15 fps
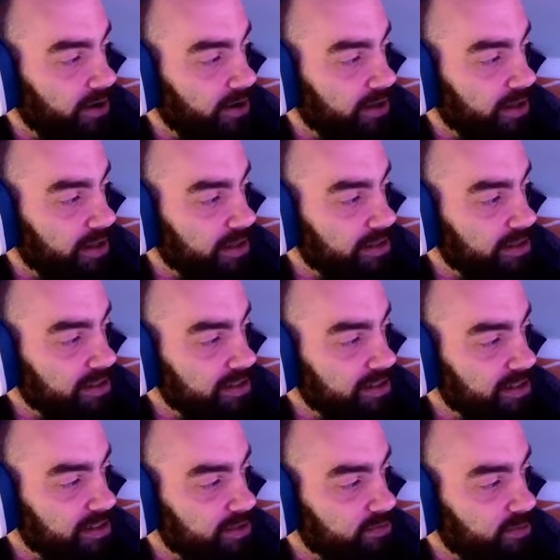look at this because
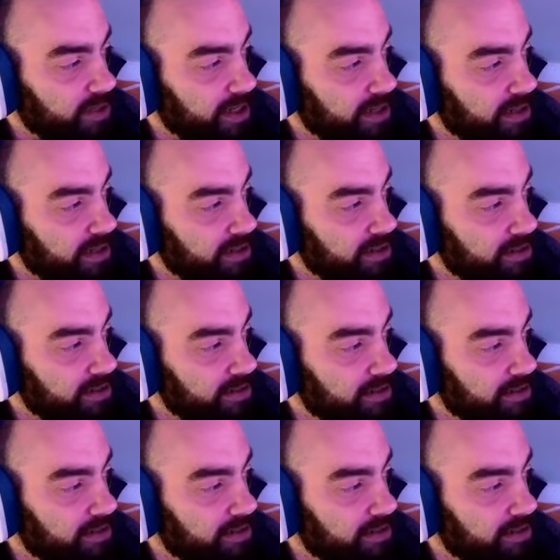this is ridiculous.